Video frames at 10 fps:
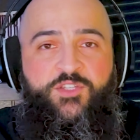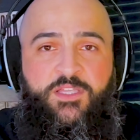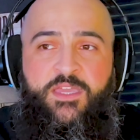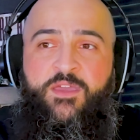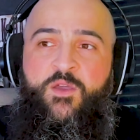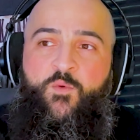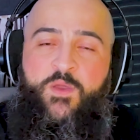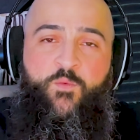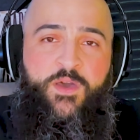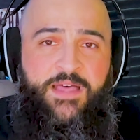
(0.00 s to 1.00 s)
we will
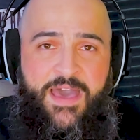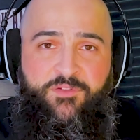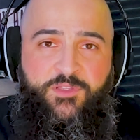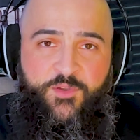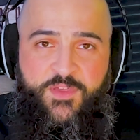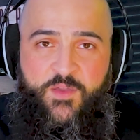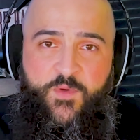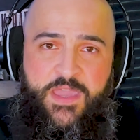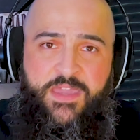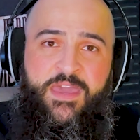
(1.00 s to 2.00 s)
have a losing week,
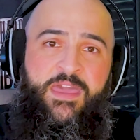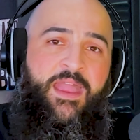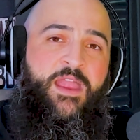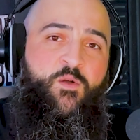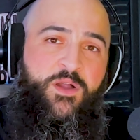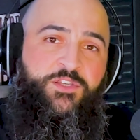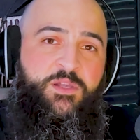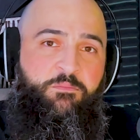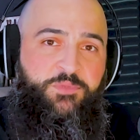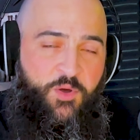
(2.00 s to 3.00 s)
and I don't want you to blow
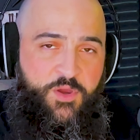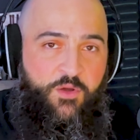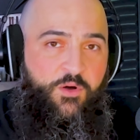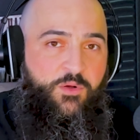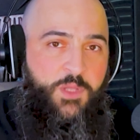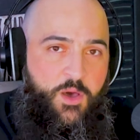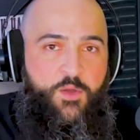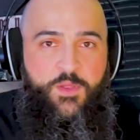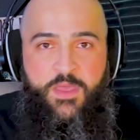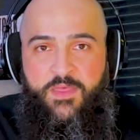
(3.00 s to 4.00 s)
your whole load
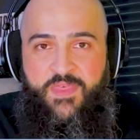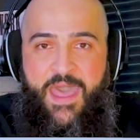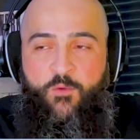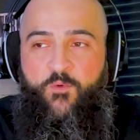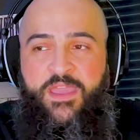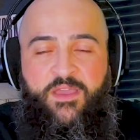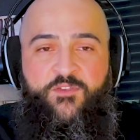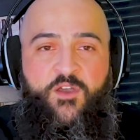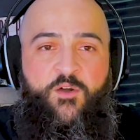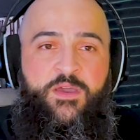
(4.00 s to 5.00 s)
that week. So
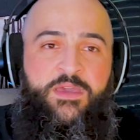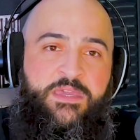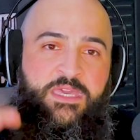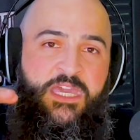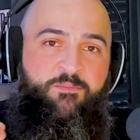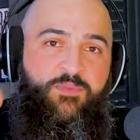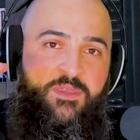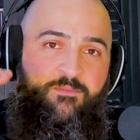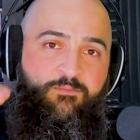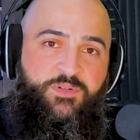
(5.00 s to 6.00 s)
keep the
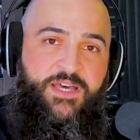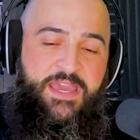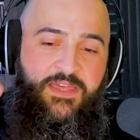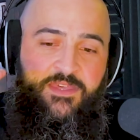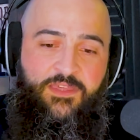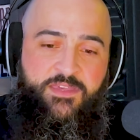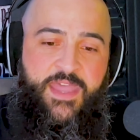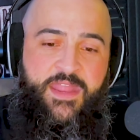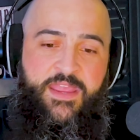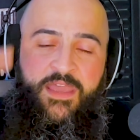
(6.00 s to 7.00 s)
plays steady.
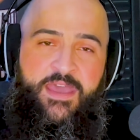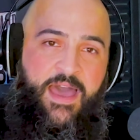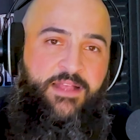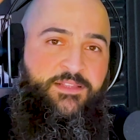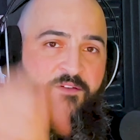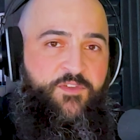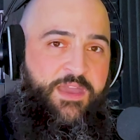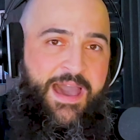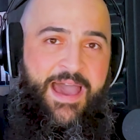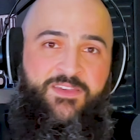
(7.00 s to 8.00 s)
I love you guys.
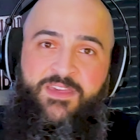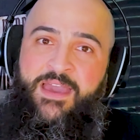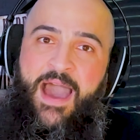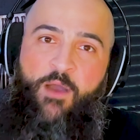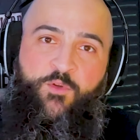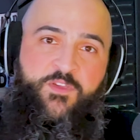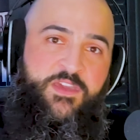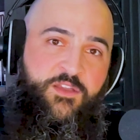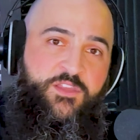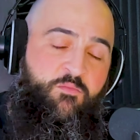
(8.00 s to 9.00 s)
I will see you
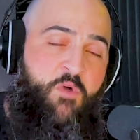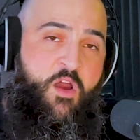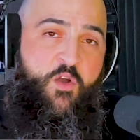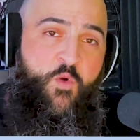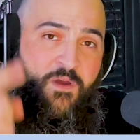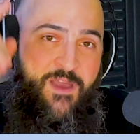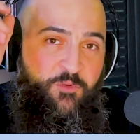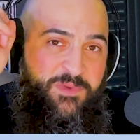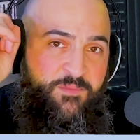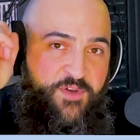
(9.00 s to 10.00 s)
tomorrow, where I will be
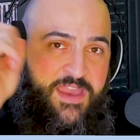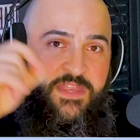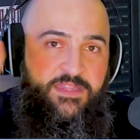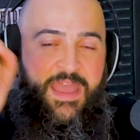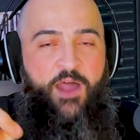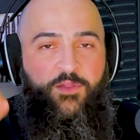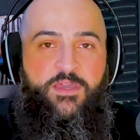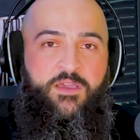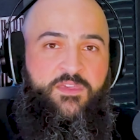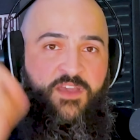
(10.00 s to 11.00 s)
breaking down
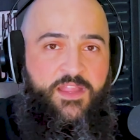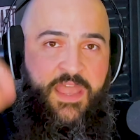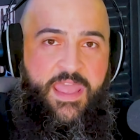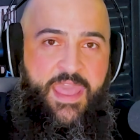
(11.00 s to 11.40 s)
Sunday N F L